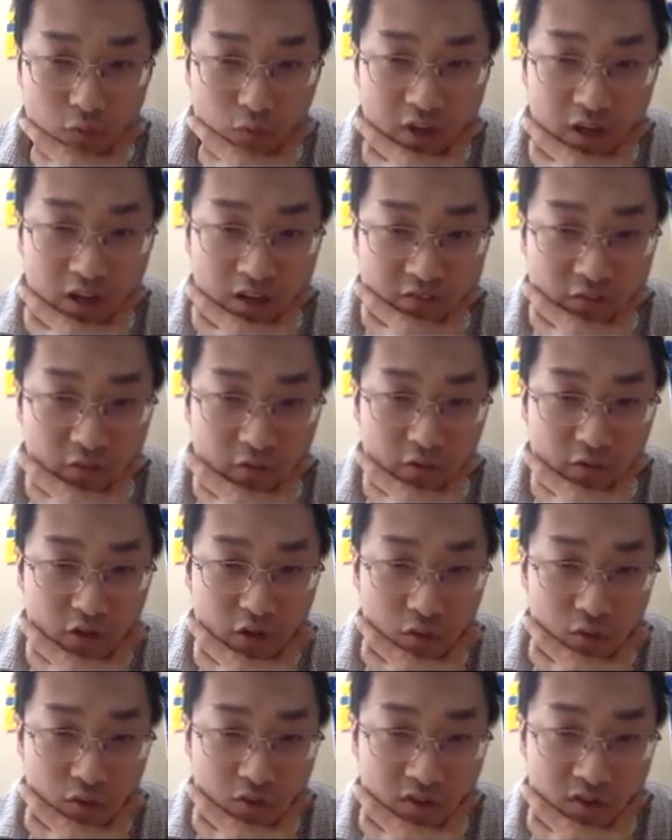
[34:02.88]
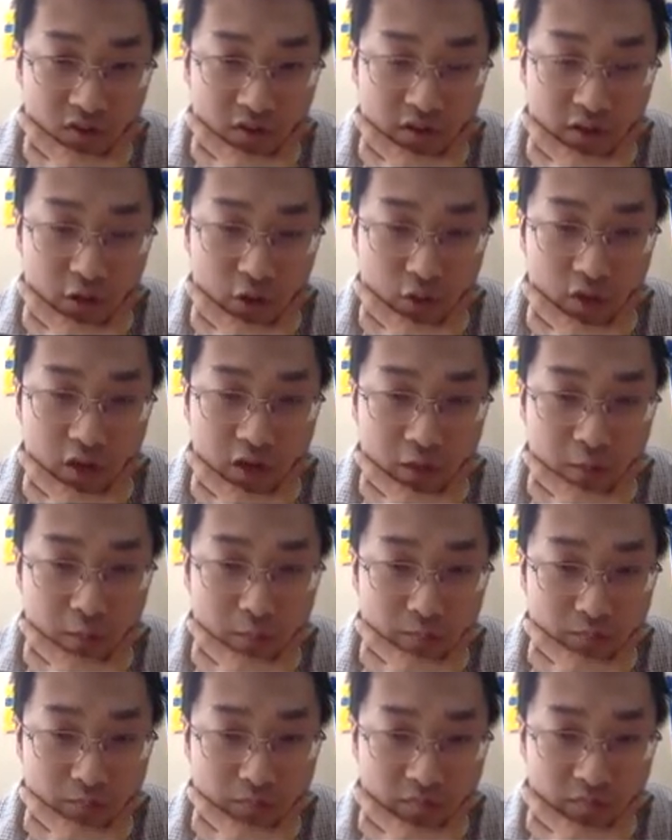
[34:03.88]
we have used
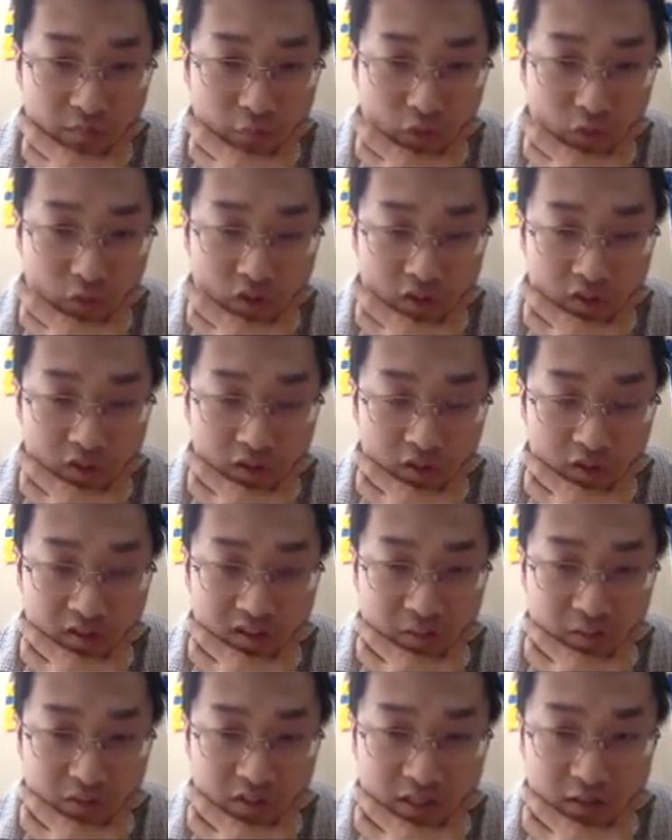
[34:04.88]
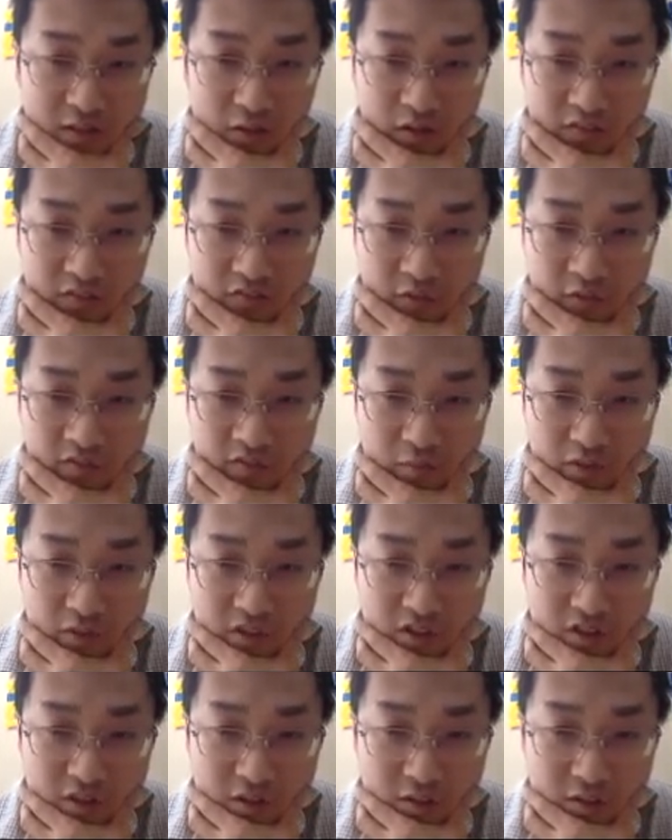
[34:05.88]
um, which is a subset of the
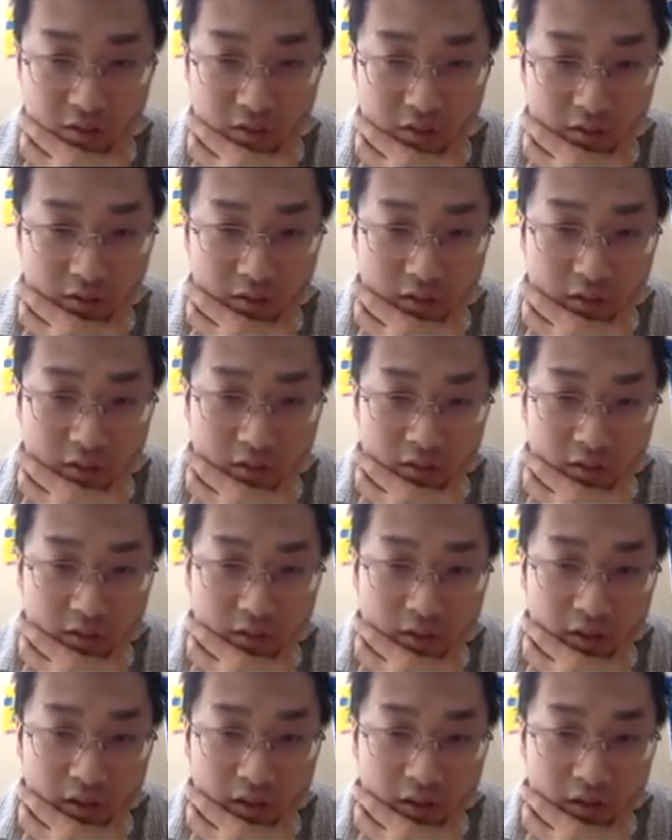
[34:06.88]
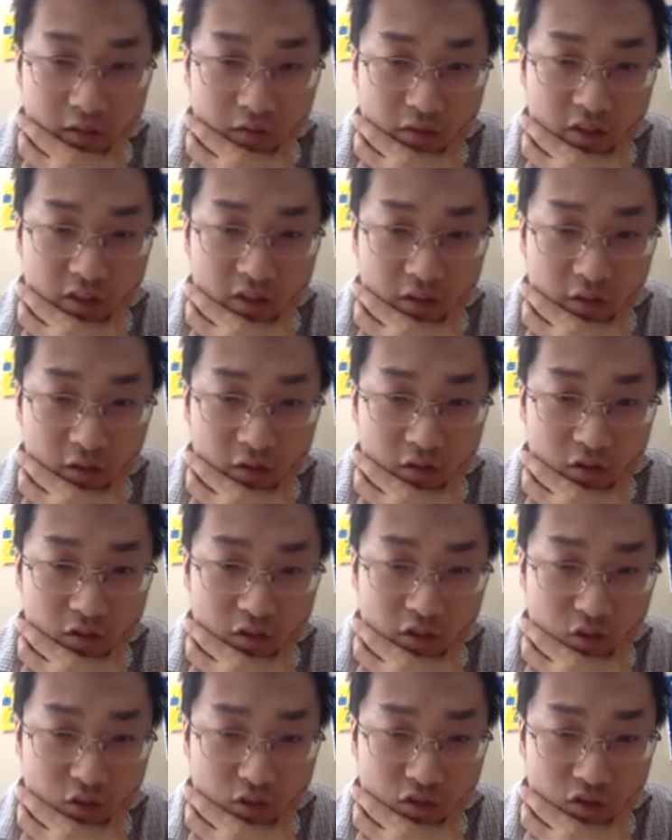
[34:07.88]
partition. And we can also
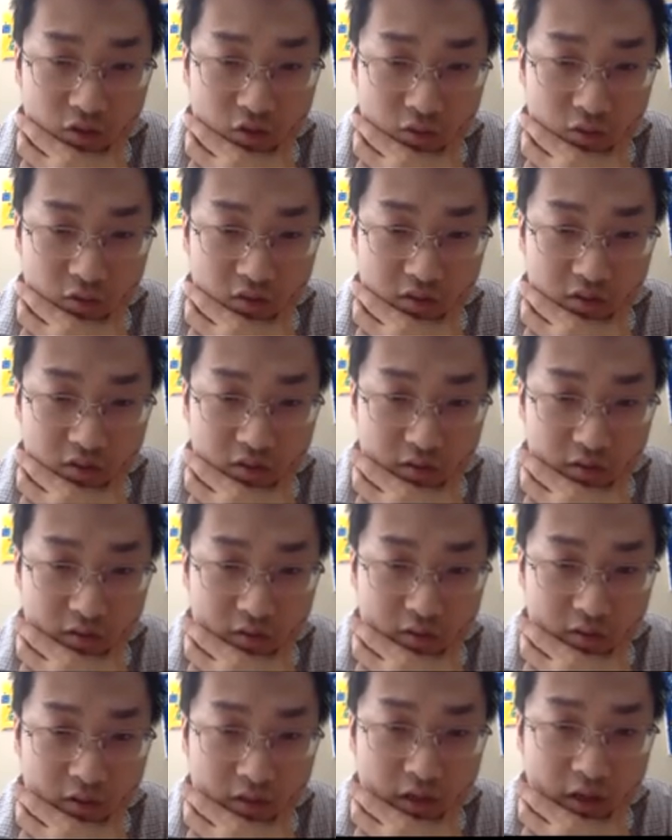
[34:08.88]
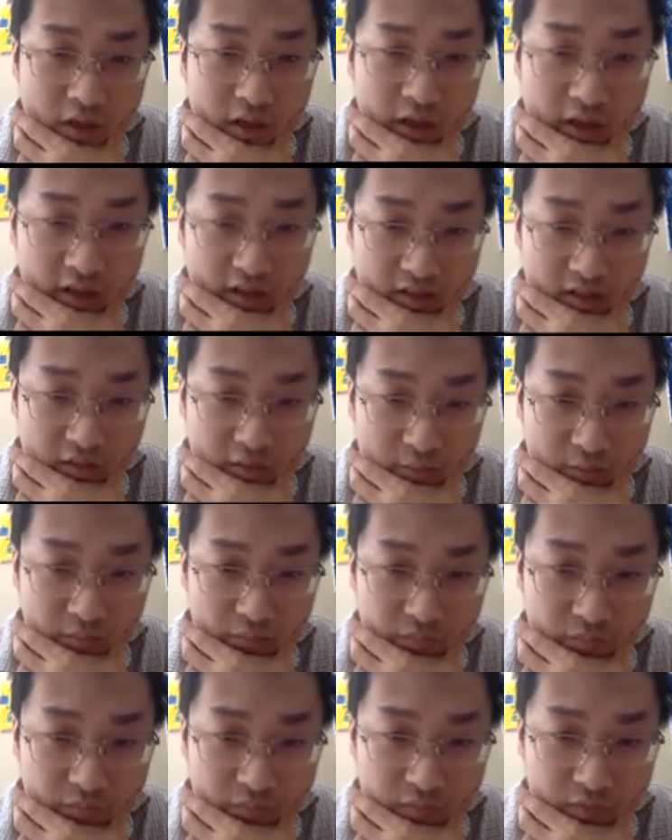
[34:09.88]
introduce x.
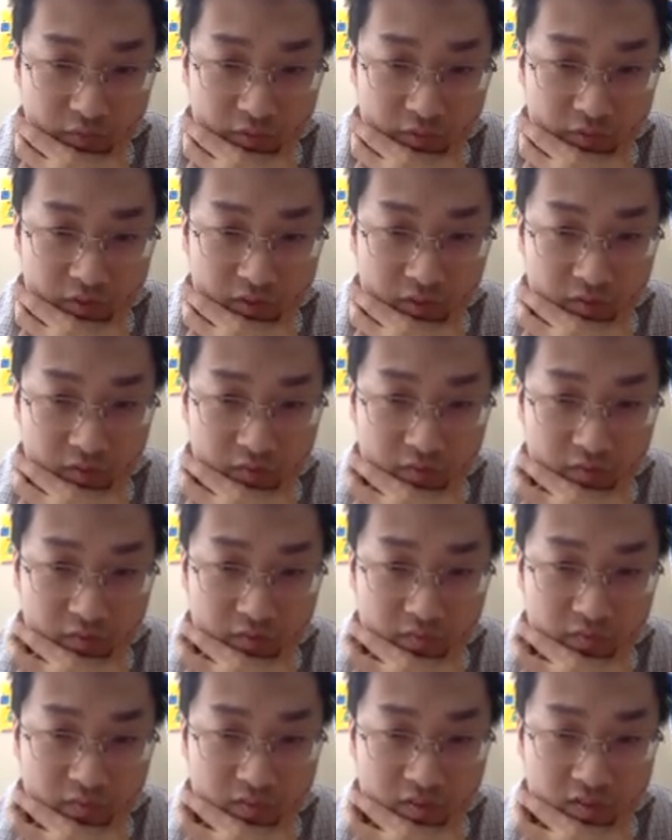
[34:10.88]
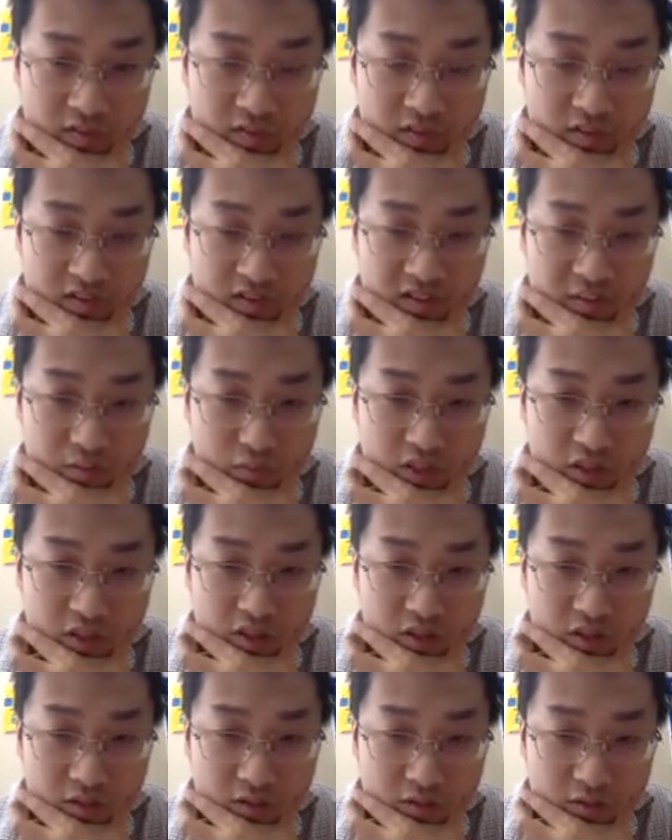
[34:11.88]
So this is a
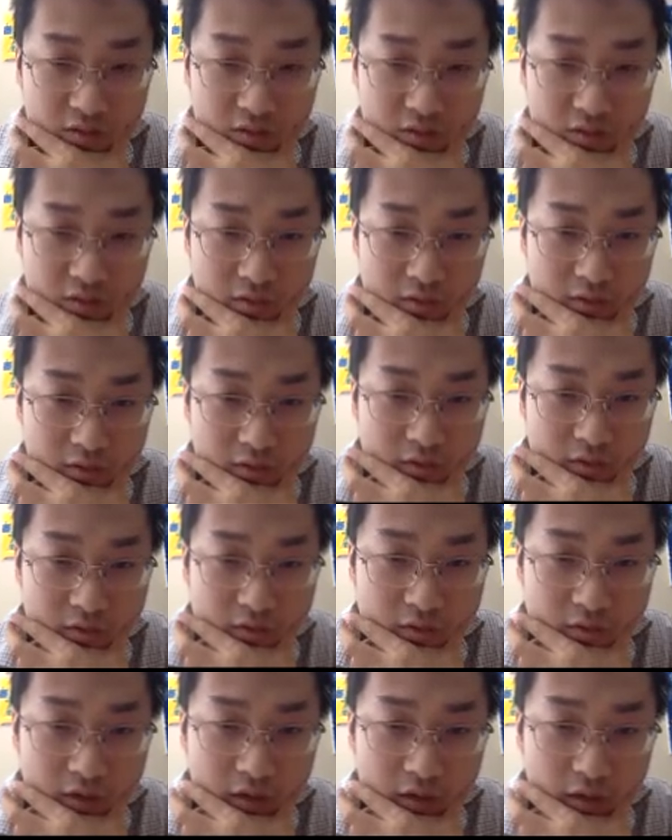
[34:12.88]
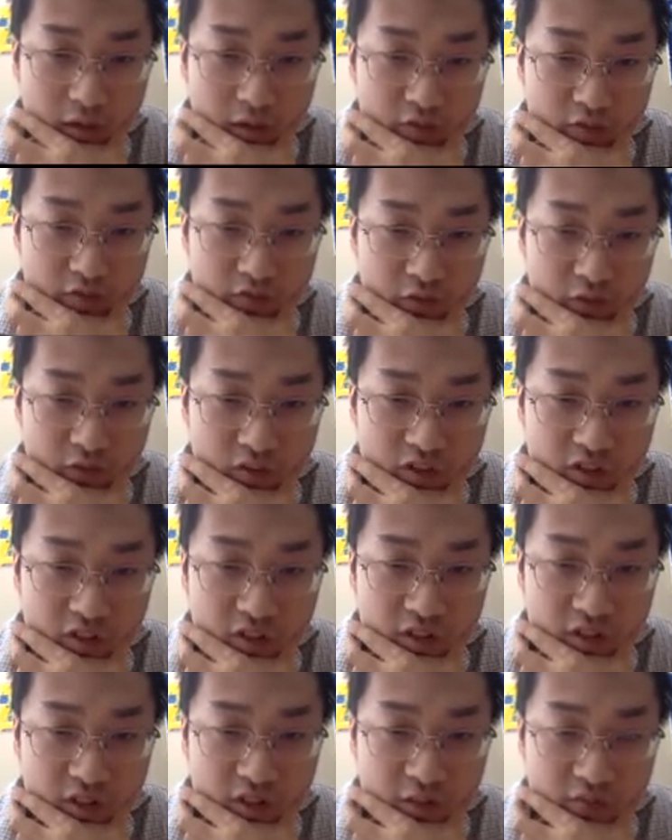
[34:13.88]
summation for
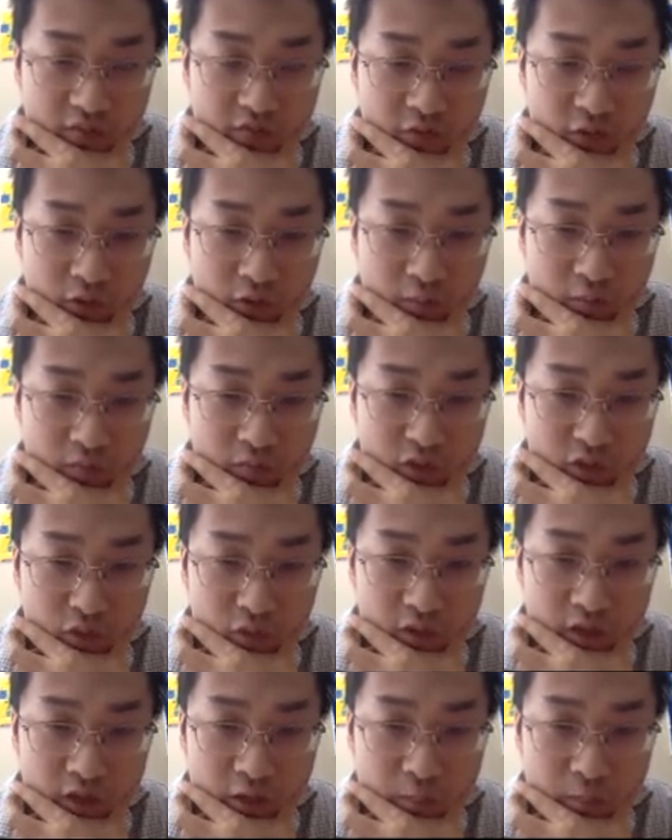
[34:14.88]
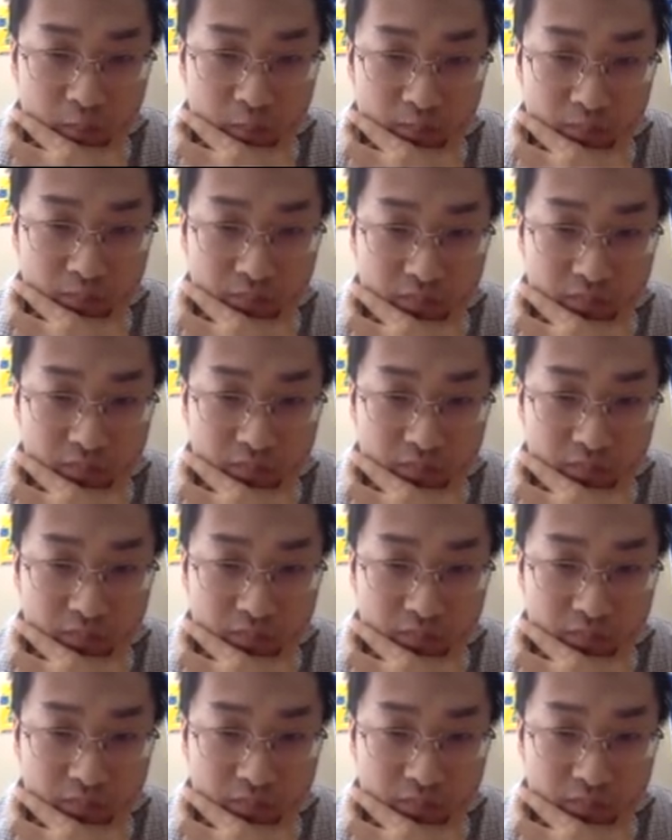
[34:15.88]
tk from um.